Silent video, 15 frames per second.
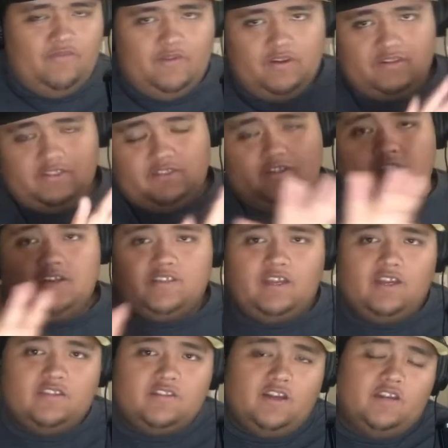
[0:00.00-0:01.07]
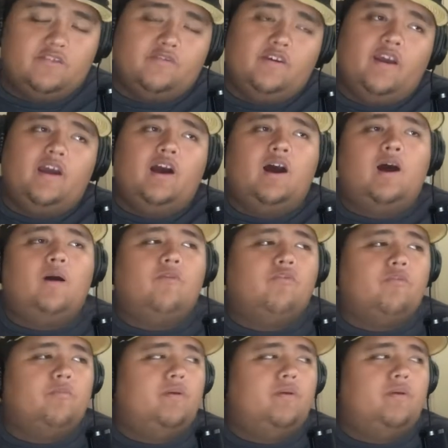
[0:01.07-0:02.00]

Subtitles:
At first, the start song starts, right?